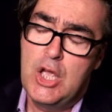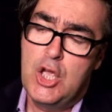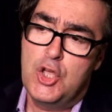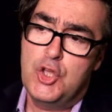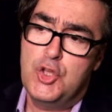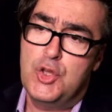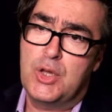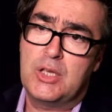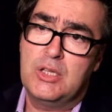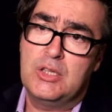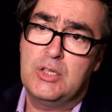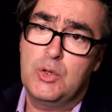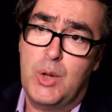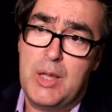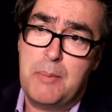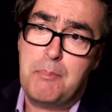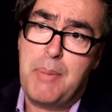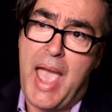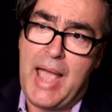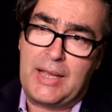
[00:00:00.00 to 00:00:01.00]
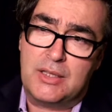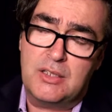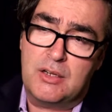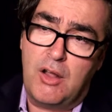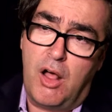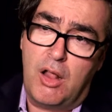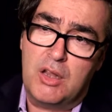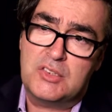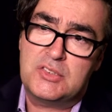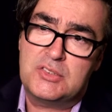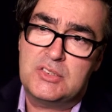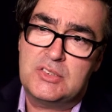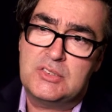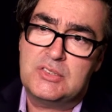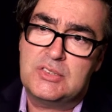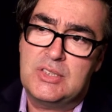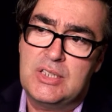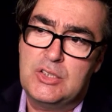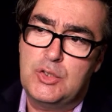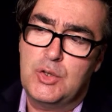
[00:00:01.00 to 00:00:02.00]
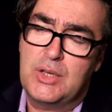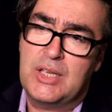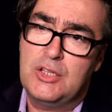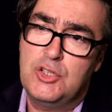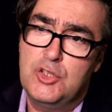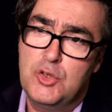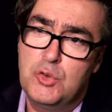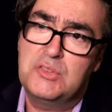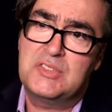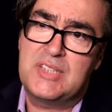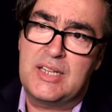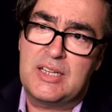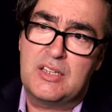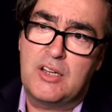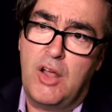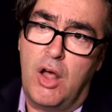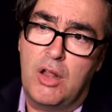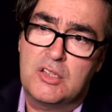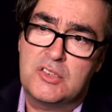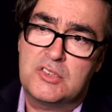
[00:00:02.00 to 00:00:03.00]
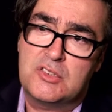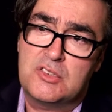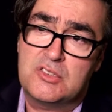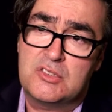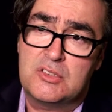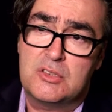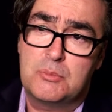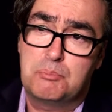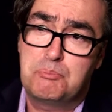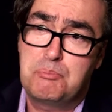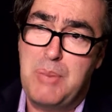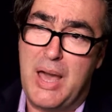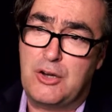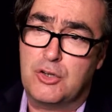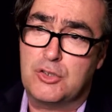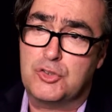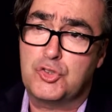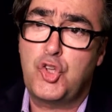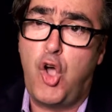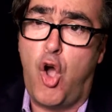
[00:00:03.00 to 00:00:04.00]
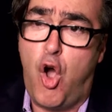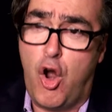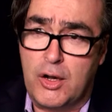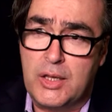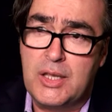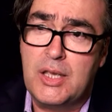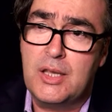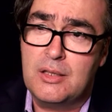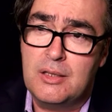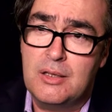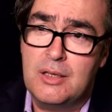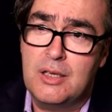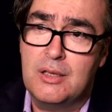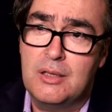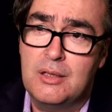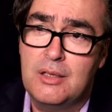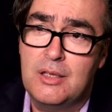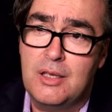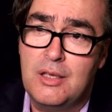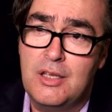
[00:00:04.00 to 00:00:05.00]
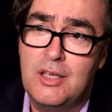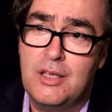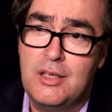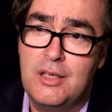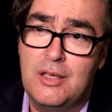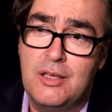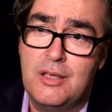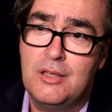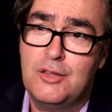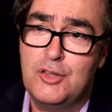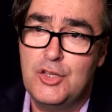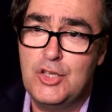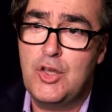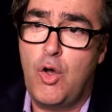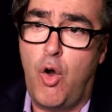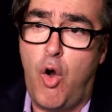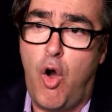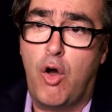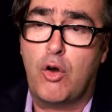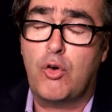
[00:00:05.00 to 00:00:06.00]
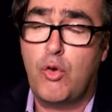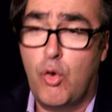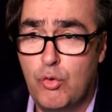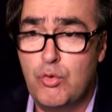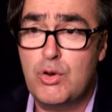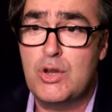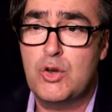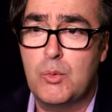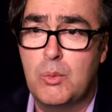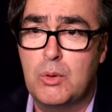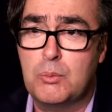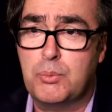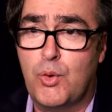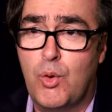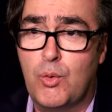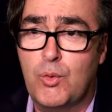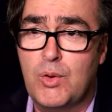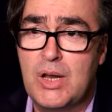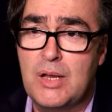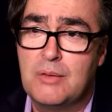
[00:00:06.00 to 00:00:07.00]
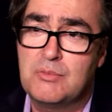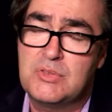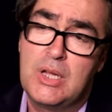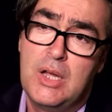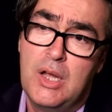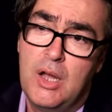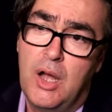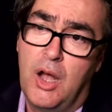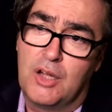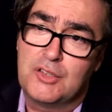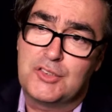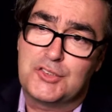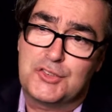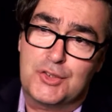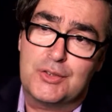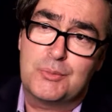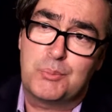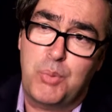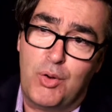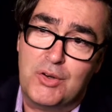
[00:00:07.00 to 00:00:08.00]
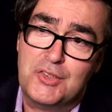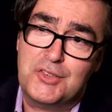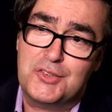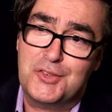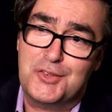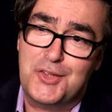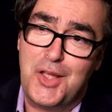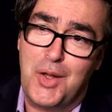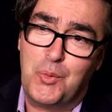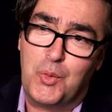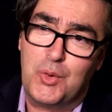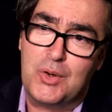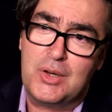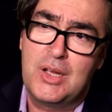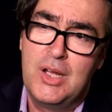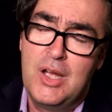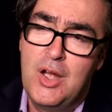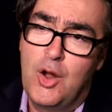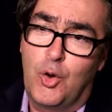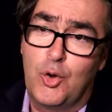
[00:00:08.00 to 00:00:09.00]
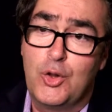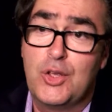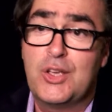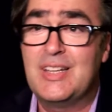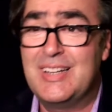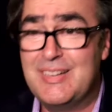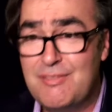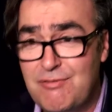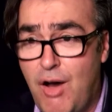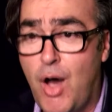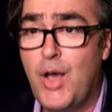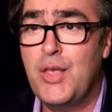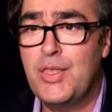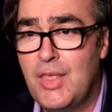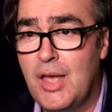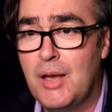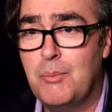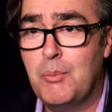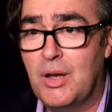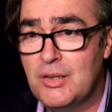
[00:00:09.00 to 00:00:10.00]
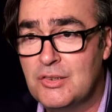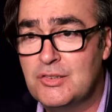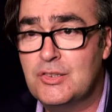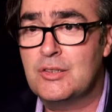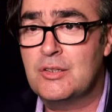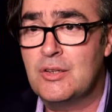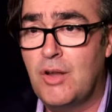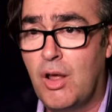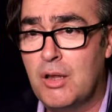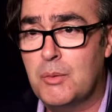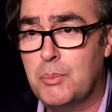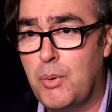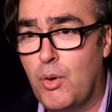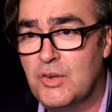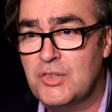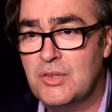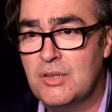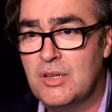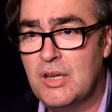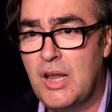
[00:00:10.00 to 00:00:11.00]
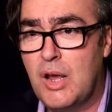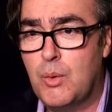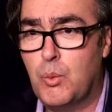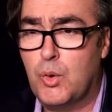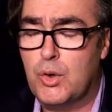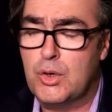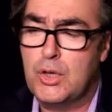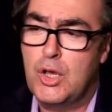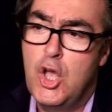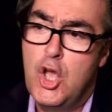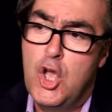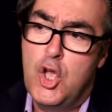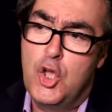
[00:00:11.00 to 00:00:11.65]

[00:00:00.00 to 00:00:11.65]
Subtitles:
You can do impact analysis, and you can use that analysis to better target DR, or renewable programs on certain parts of your network, or you can avoid them on certain other parts of the network.